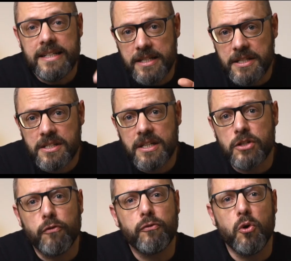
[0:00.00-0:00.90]
This
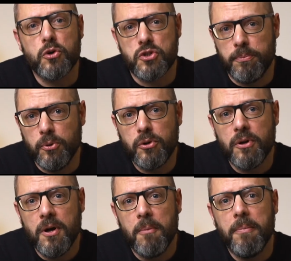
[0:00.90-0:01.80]
is of course the book
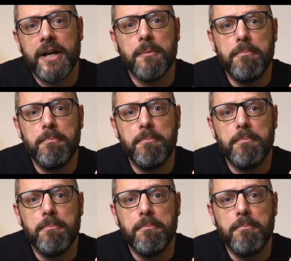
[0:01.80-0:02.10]
by the